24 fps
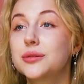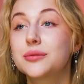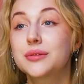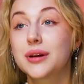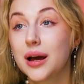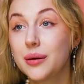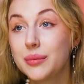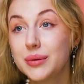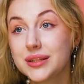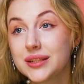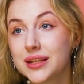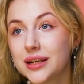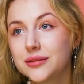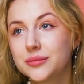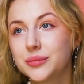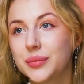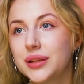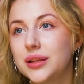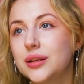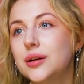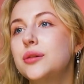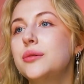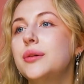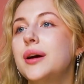So comment down
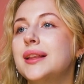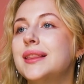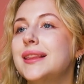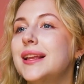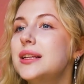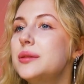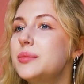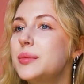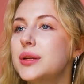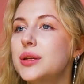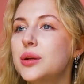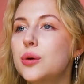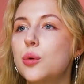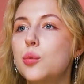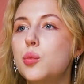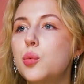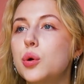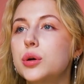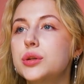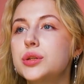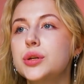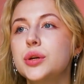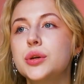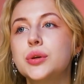below and let me know
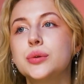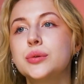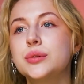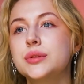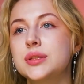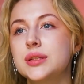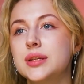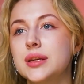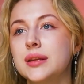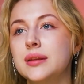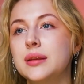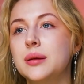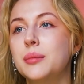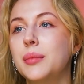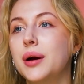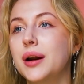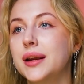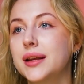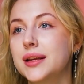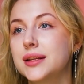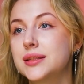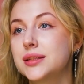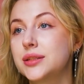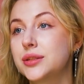what you use in the
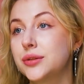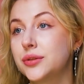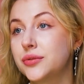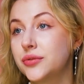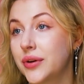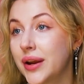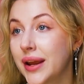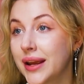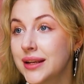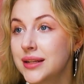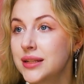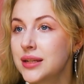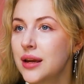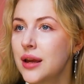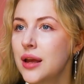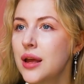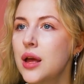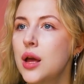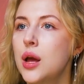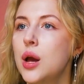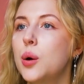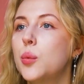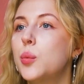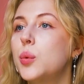markets to trade,
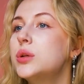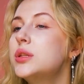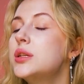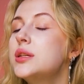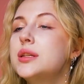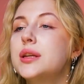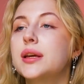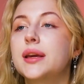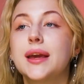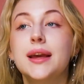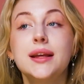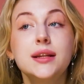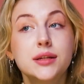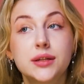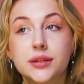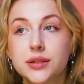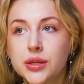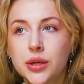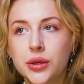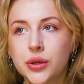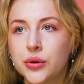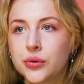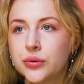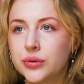what indicators
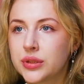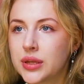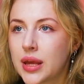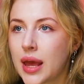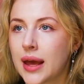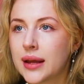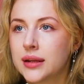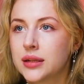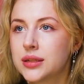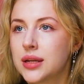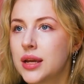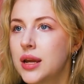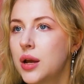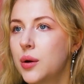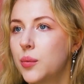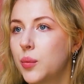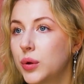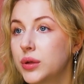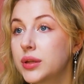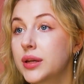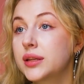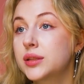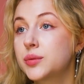you use, and what